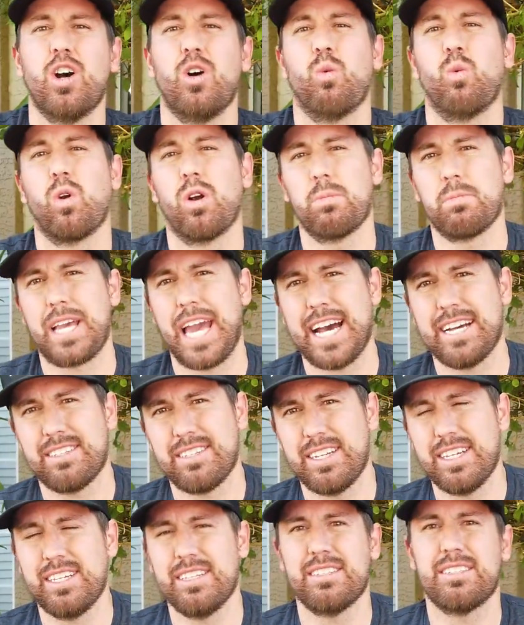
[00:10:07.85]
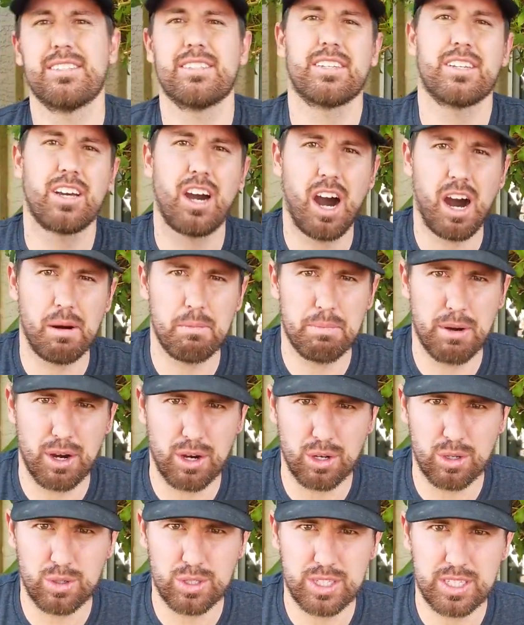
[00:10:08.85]
Worm castings,
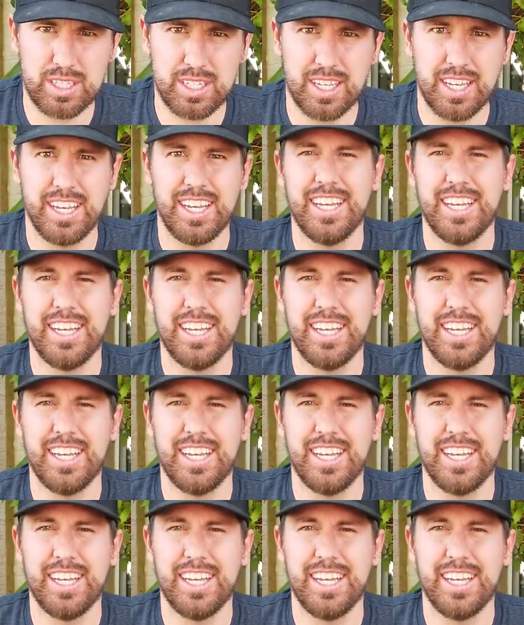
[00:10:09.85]
compost,